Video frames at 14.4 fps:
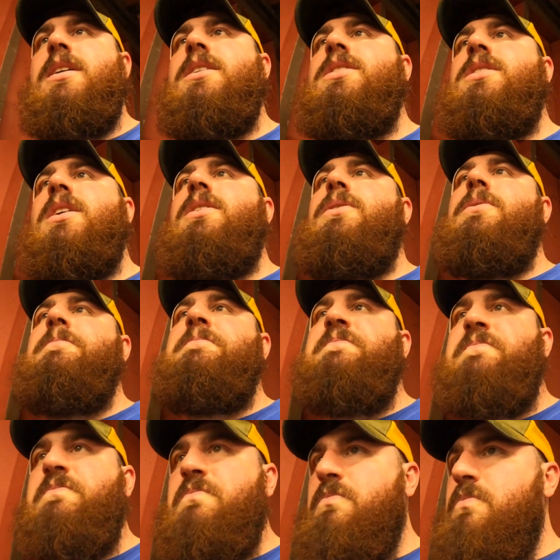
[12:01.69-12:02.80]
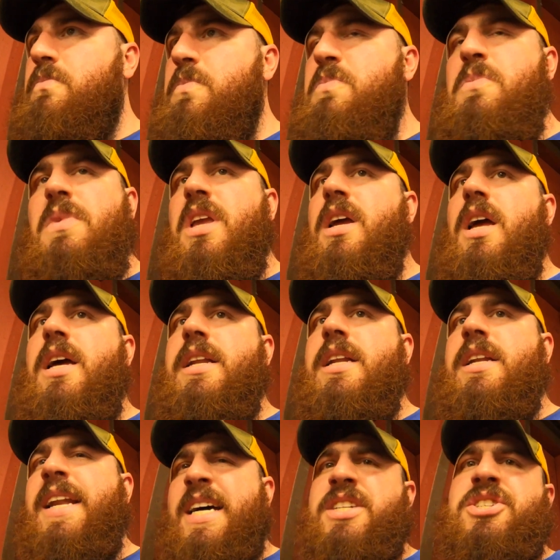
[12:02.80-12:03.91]
So,
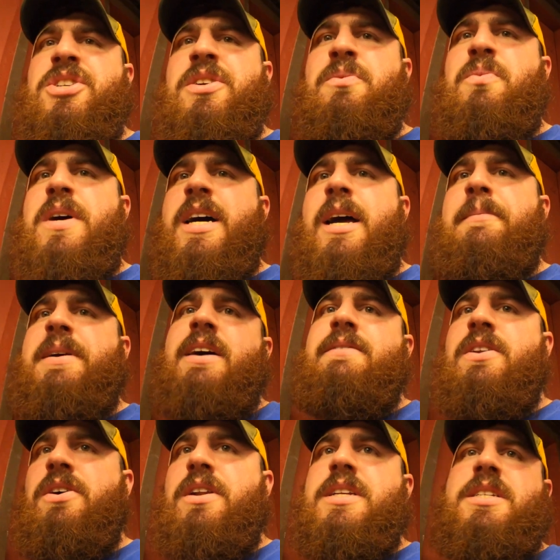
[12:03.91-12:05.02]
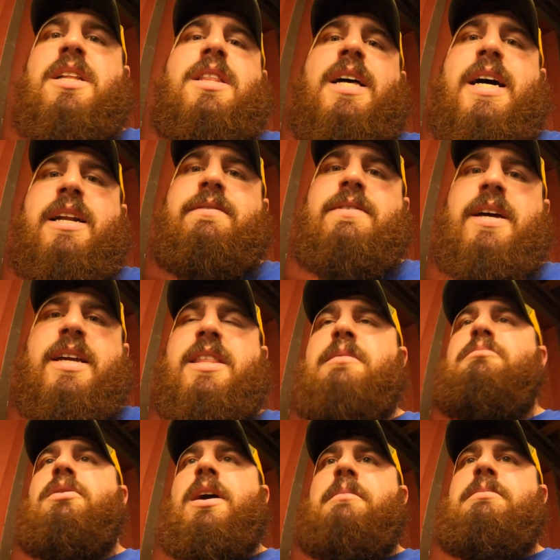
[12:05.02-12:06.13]
not sure why, but I've noticed a lot of like the
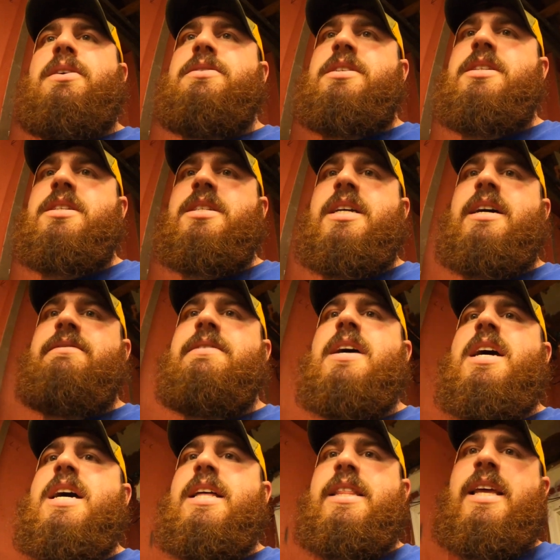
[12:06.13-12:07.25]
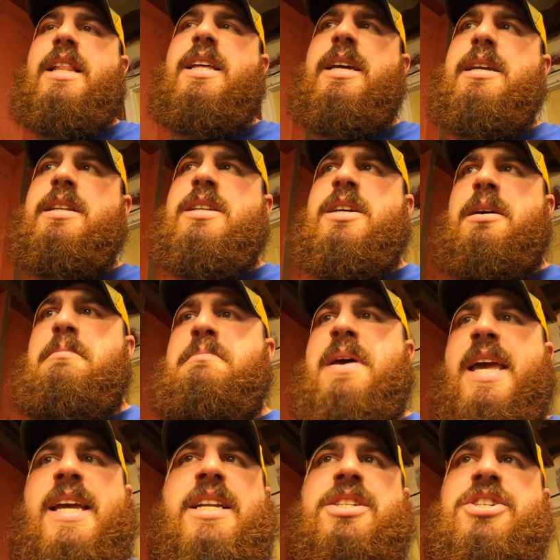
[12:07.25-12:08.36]
Brembos and stuff, they like to
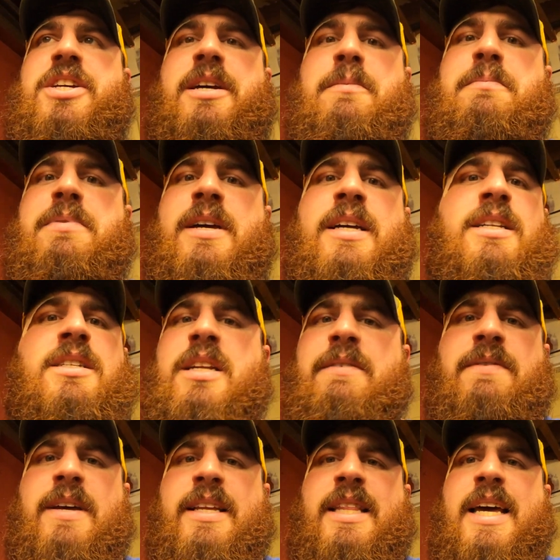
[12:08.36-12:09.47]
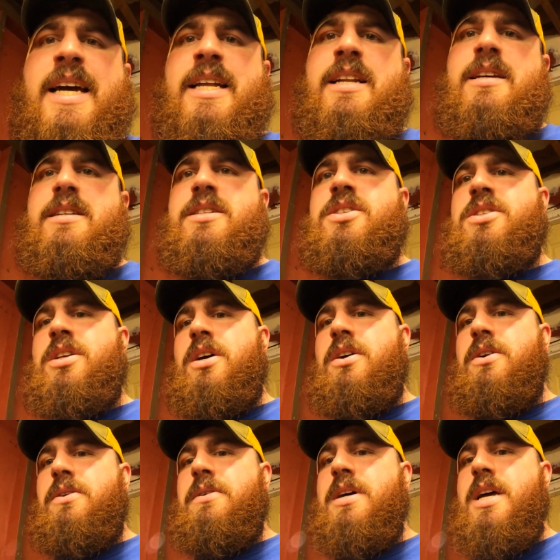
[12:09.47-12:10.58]
paint chip and stuff like that.
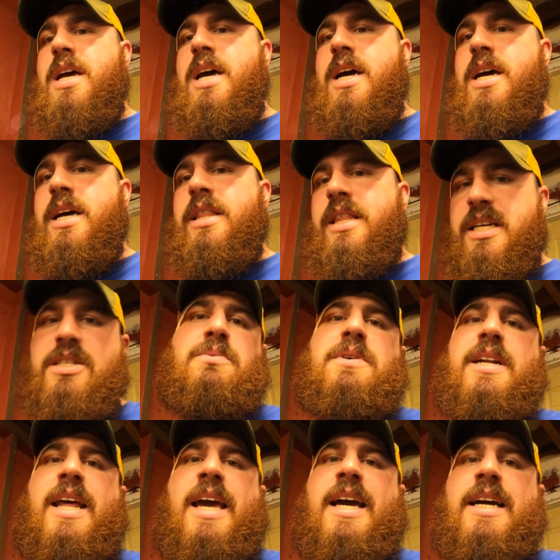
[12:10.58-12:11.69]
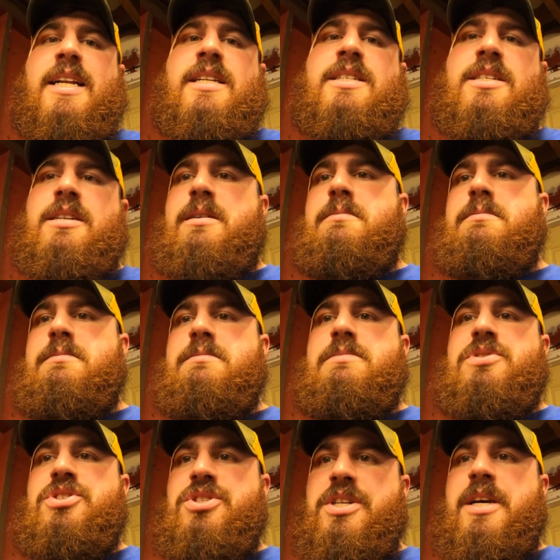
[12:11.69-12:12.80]
So this one had
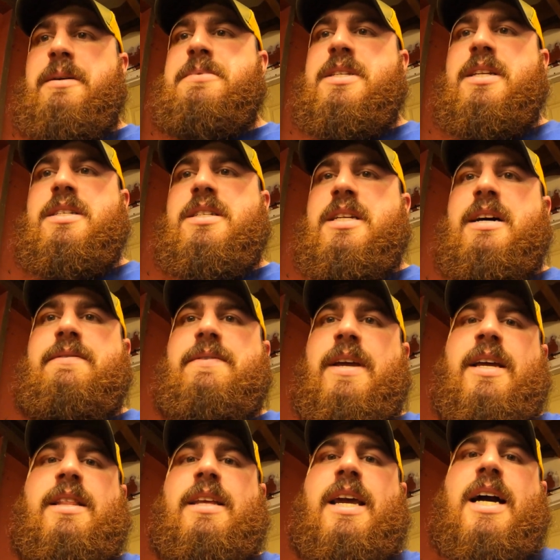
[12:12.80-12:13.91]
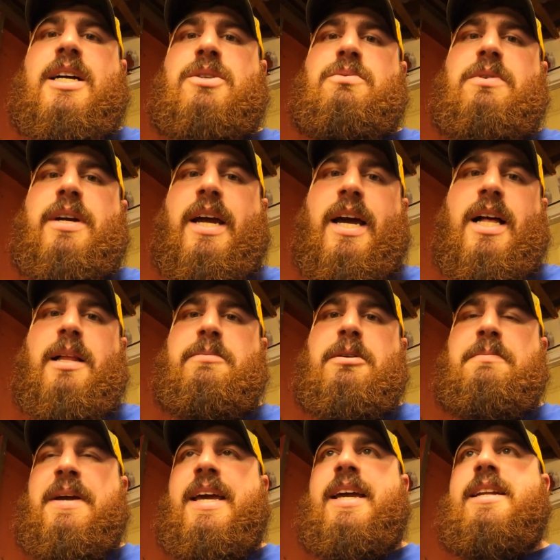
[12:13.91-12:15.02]
some chips and stuff in the actual
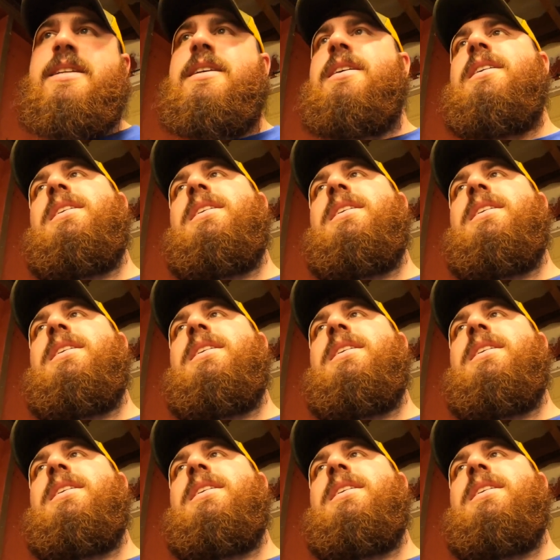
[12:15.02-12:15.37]
caliper paint.